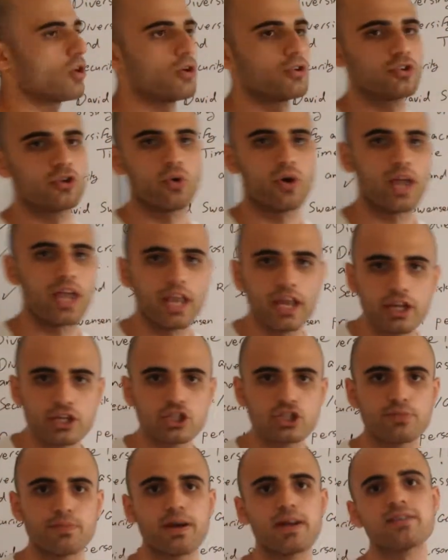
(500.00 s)
on your
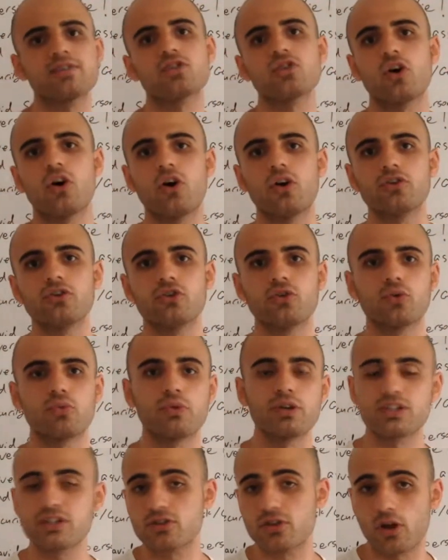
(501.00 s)
age, depends on your
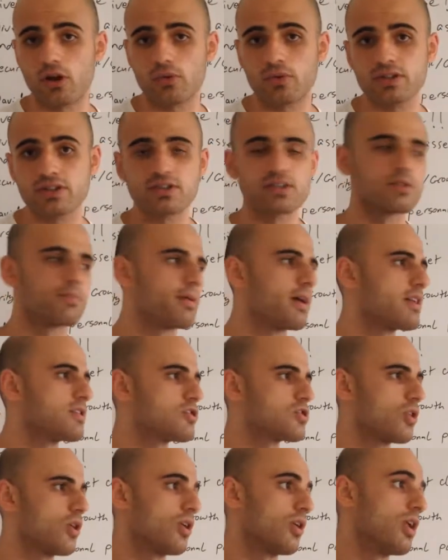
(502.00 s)
risk tolerance,
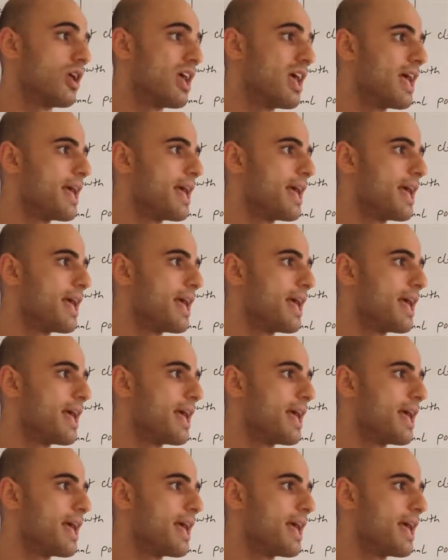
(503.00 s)
depends on,